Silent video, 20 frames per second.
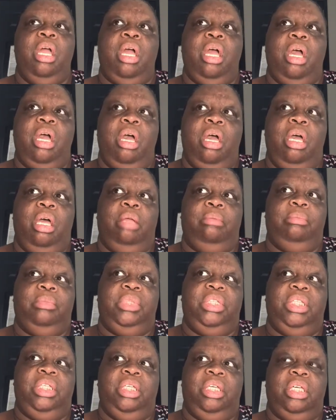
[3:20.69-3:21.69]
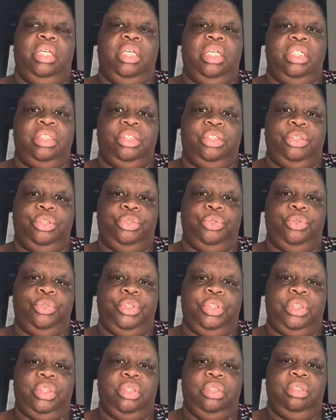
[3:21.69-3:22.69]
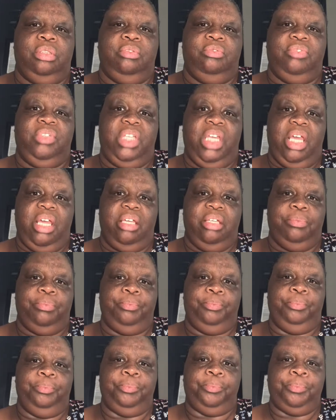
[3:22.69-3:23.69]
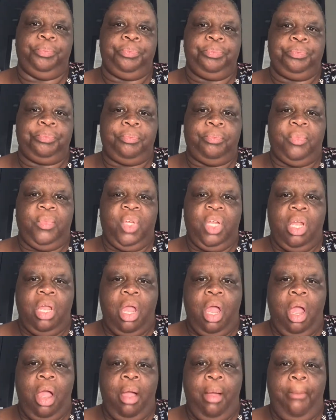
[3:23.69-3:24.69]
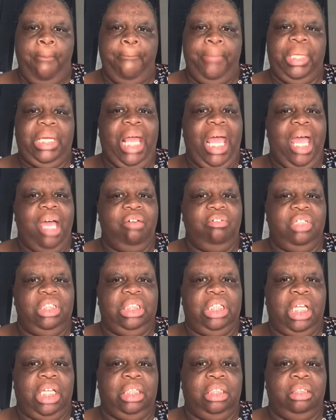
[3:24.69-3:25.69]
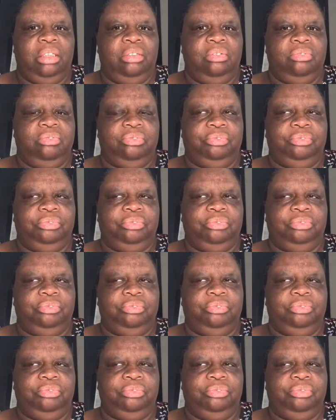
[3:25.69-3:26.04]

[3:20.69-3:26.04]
the Augusta, Georgia VA. But I have a lot of